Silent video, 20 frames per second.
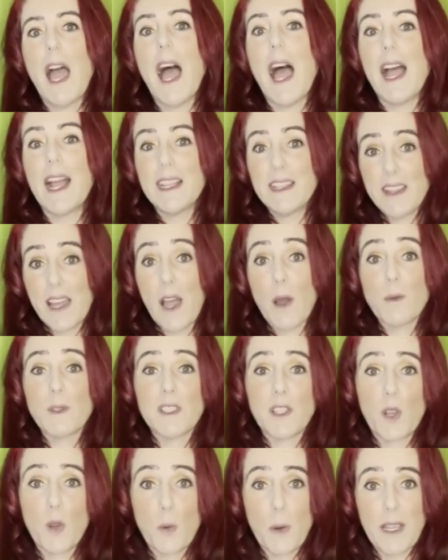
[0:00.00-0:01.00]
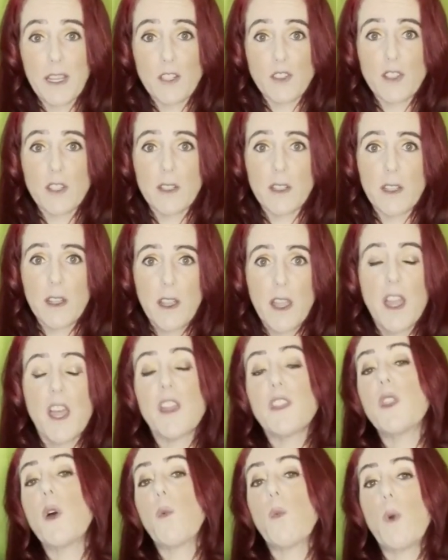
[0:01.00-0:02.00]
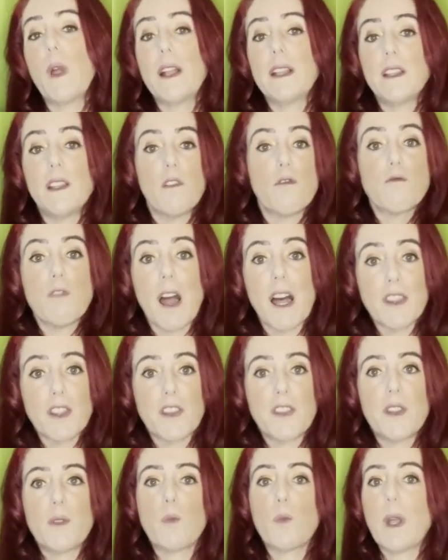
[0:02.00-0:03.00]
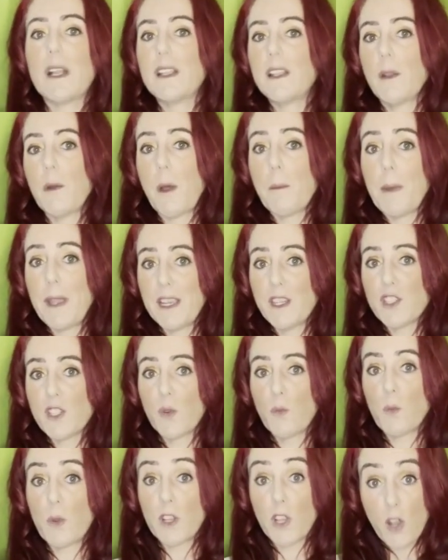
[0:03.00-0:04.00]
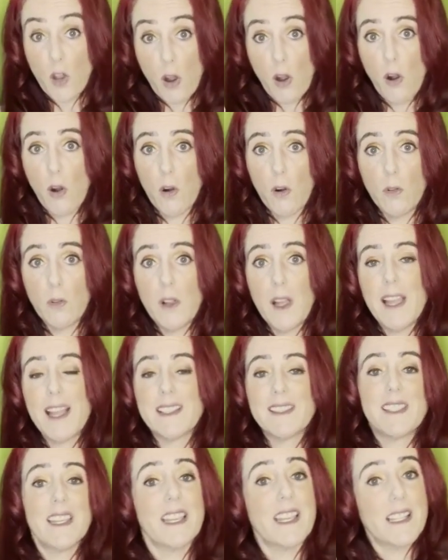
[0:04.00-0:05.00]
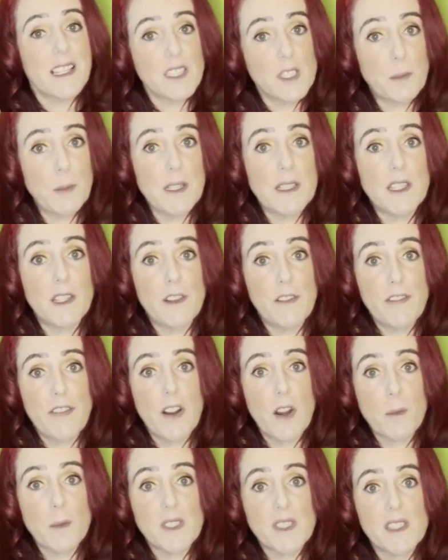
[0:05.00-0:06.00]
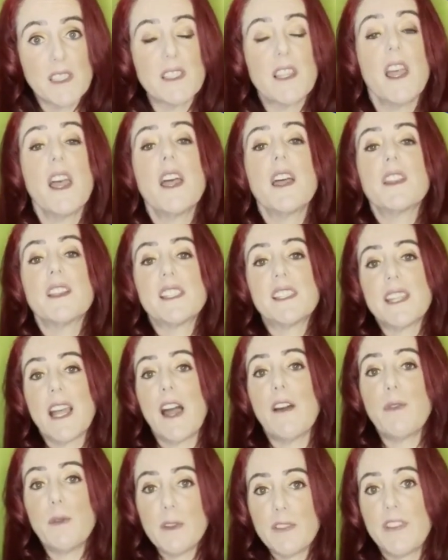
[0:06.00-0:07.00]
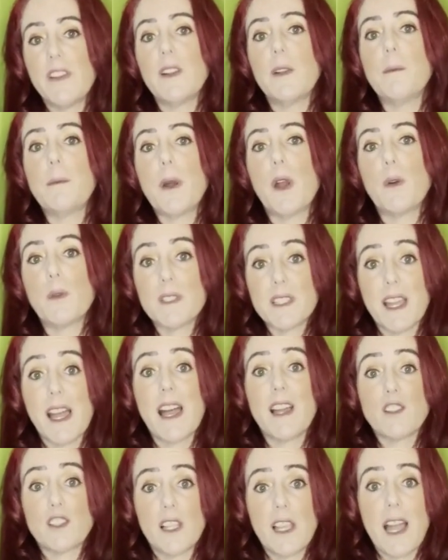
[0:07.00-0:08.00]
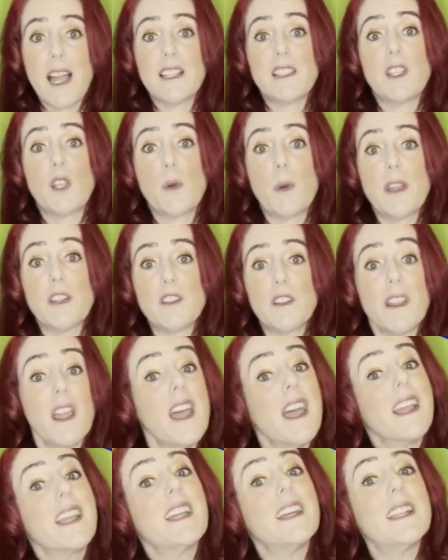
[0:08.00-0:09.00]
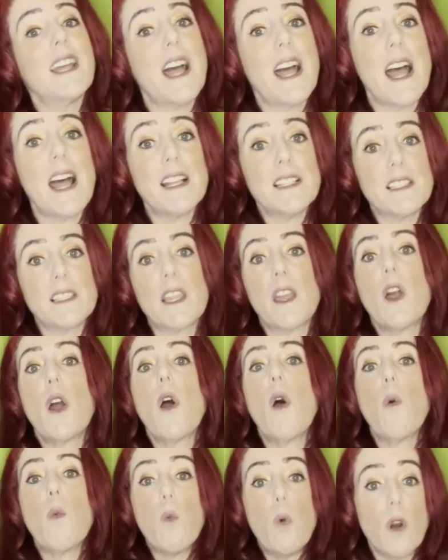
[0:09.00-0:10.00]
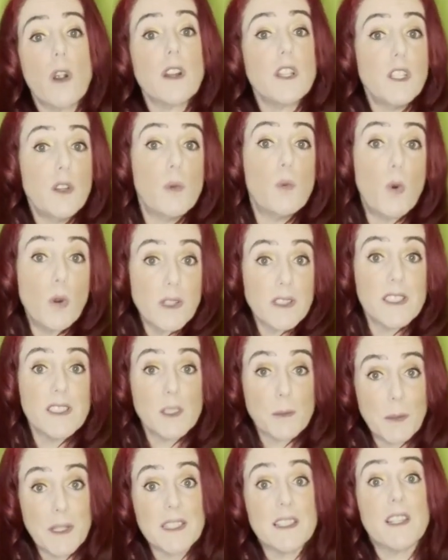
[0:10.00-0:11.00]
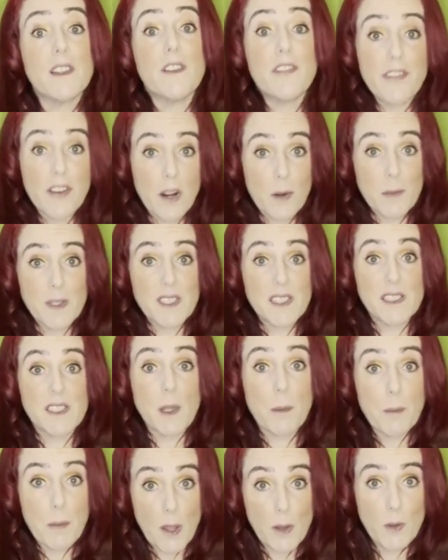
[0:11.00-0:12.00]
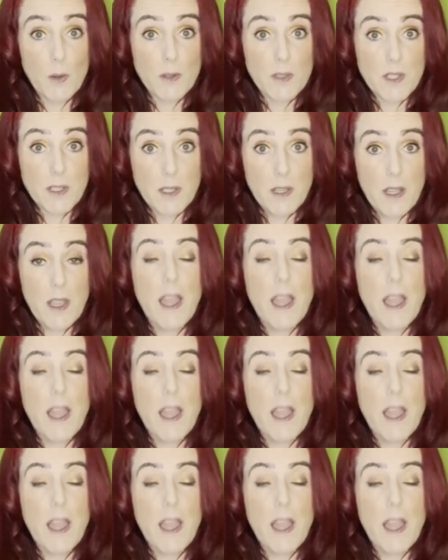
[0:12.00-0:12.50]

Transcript: And that was a question that rather than when a patient would call and say, can I speak to the pharmacist, the staff would feel empowered to actually ask the question, can I ask, what are you wanting to speak to the pharmacist about?